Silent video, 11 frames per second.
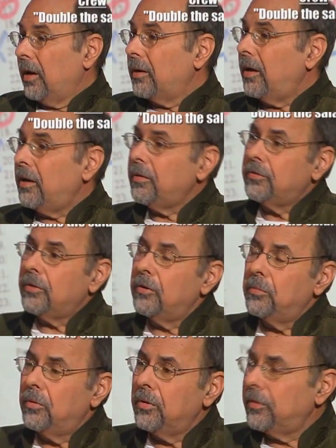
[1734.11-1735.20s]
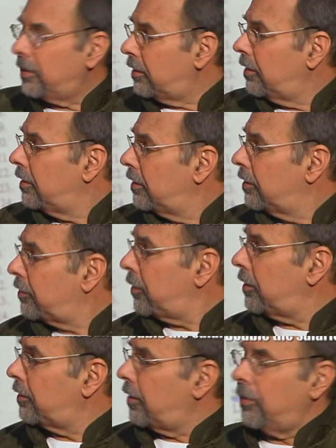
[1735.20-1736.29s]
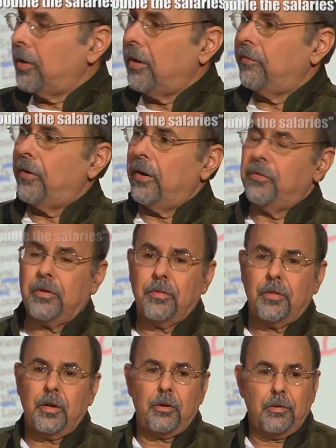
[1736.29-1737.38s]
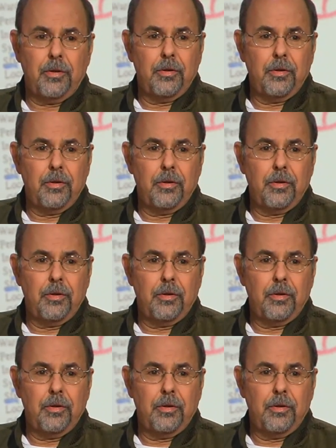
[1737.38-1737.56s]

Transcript: Now let's go more than 300,000. We got 500,000.